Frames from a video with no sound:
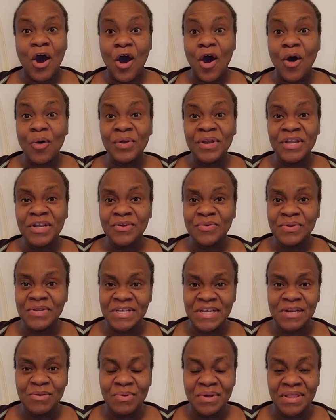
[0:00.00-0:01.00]
How did you
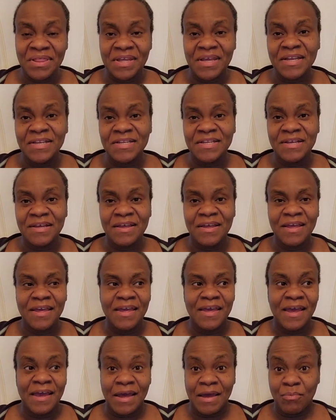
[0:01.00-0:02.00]
deal with it?
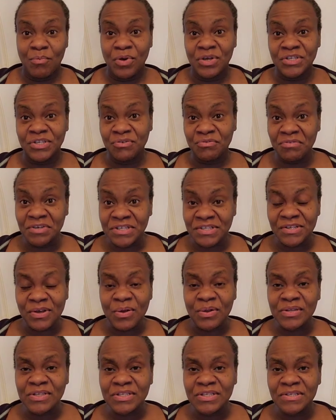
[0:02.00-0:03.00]
Was the
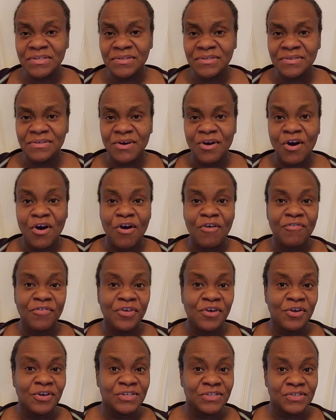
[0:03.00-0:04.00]
result of
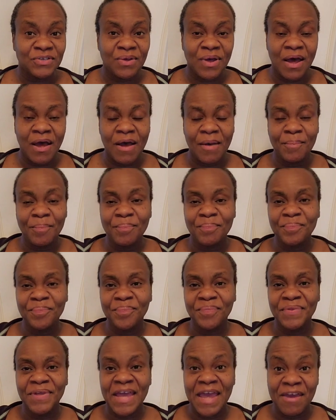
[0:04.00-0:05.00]
your um,
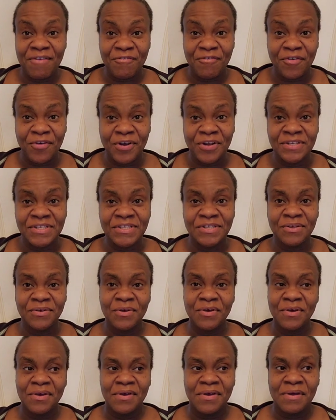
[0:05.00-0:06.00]
efforts
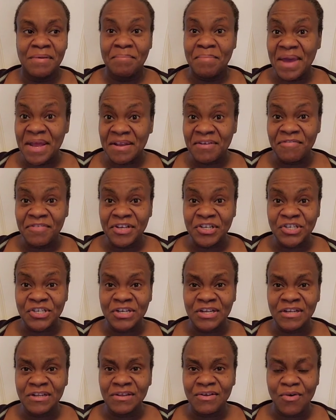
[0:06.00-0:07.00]

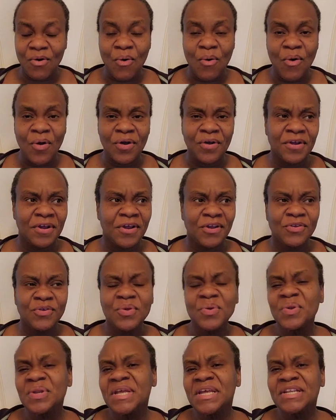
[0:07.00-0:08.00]
beneficial, or do
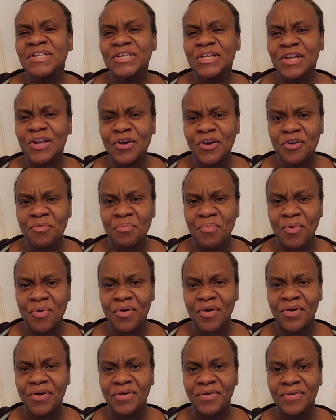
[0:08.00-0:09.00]
you need to learn
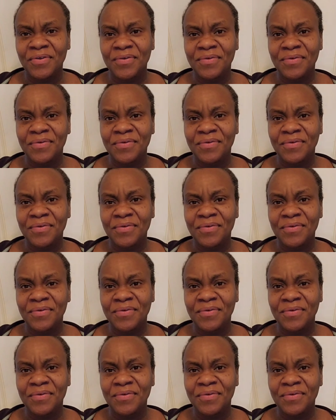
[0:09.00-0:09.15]
more